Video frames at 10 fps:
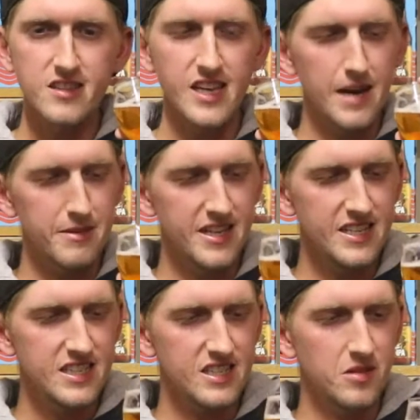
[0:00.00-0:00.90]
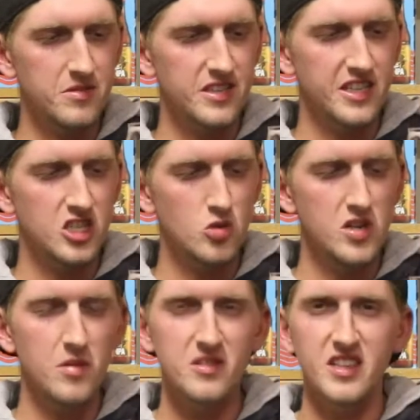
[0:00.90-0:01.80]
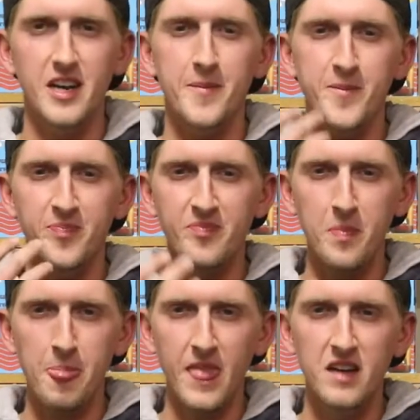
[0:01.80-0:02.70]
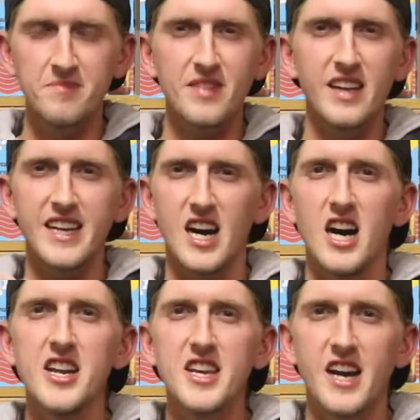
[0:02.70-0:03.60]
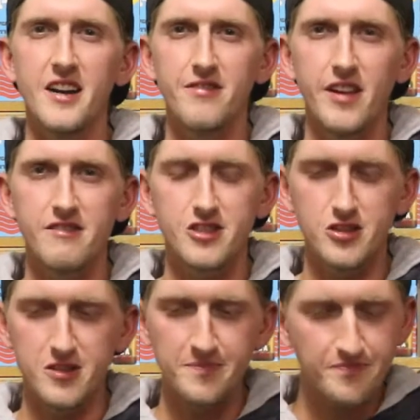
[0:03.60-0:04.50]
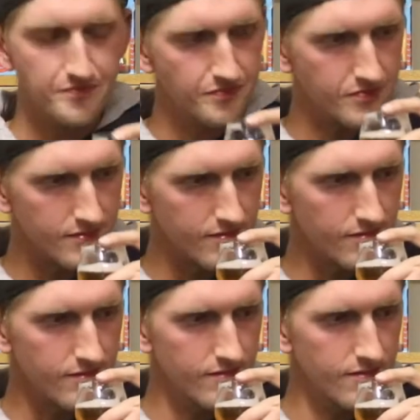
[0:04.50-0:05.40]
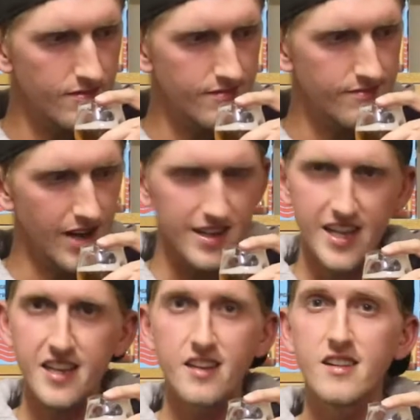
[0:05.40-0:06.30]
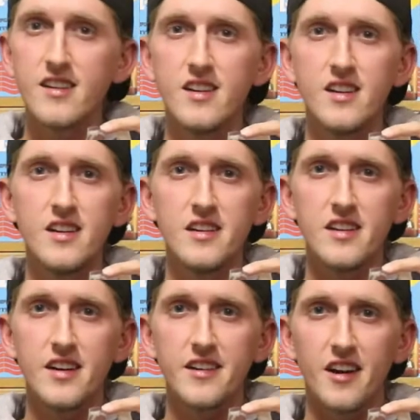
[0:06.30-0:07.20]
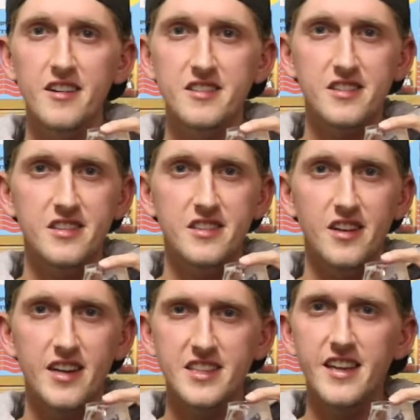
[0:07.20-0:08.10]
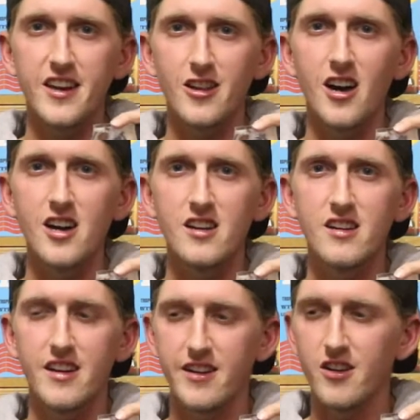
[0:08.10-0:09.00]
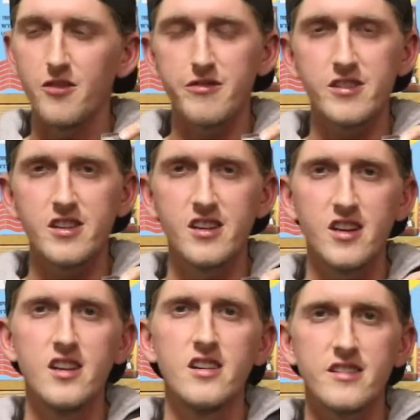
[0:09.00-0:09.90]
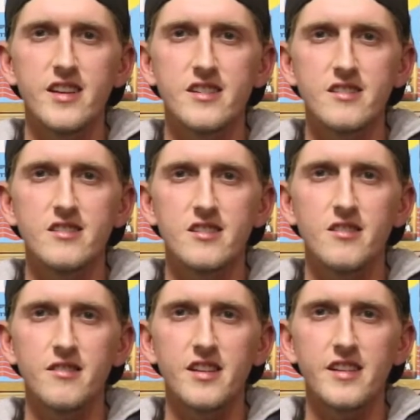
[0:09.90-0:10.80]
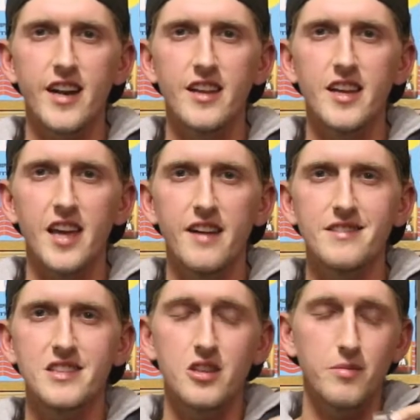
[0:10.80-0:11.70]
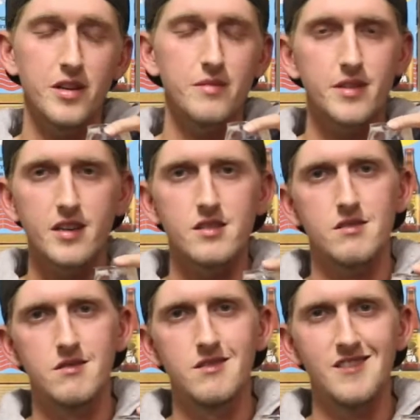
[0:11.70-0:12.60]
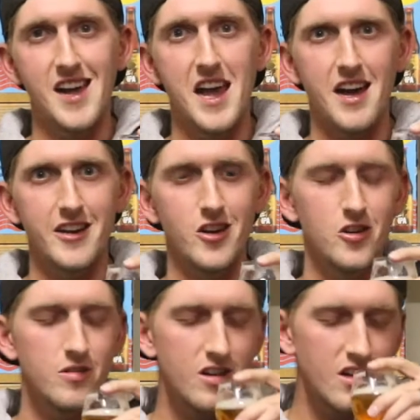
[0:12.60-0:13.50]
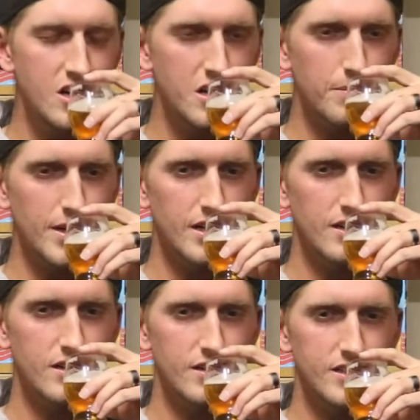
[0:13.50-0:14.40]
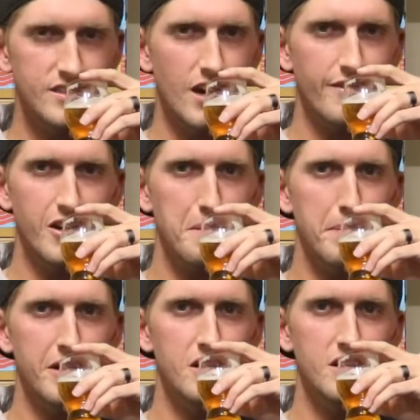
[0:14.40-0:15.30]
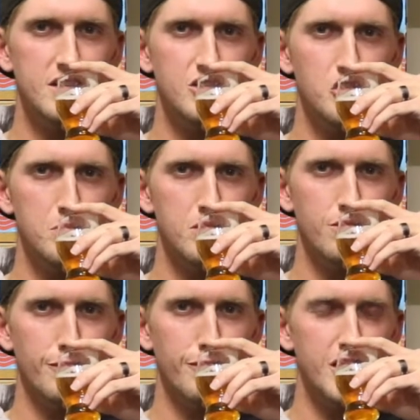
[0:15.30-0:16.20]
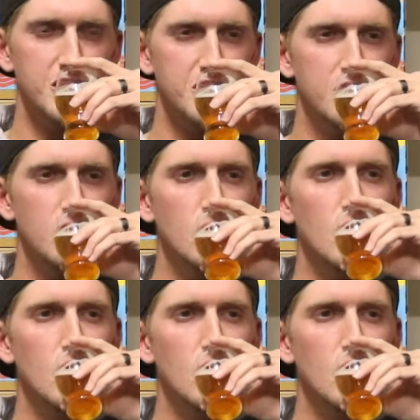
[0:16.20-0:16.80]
Yeah, but this is almost like sweet, almost like a honey kind of flavor to it. I like it. You know, honestly, you know, I say that a lot, and hopefully that you don't think that I like every single beer, because I don't. But it's not very bitter. It's super refreshing.